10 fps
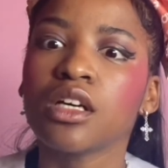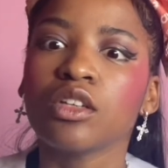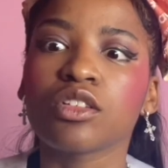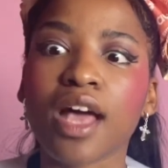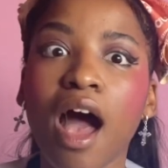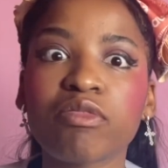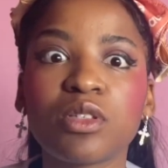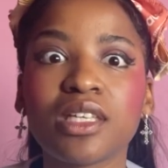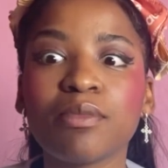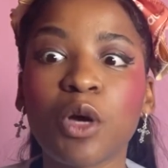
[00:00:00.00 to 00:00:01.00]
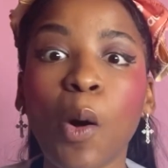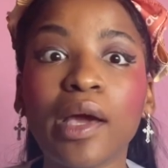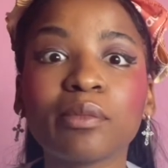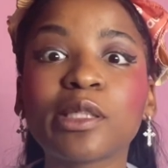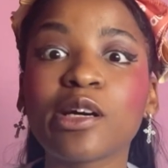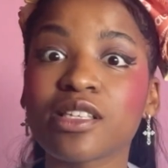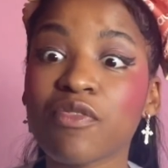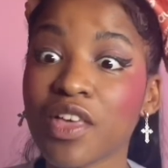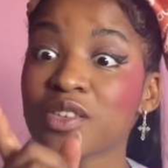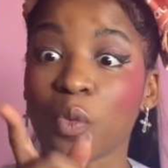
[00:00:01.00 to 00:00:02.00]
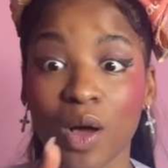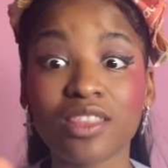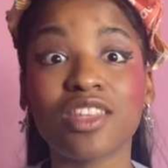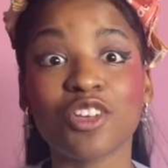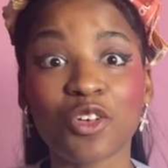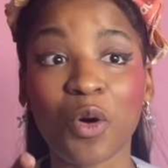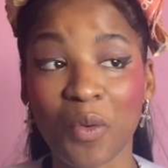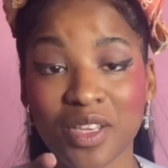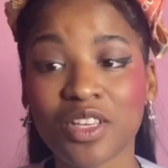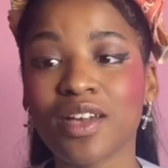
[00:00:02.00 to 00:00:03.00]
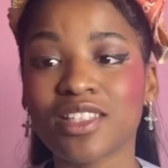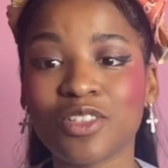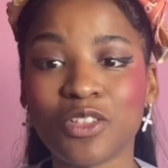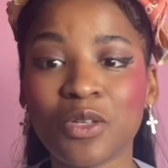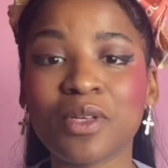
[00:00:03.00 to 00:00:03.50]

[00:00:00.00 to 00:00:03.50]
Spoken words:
just have to keep going, because if there's one thing you're always going to do,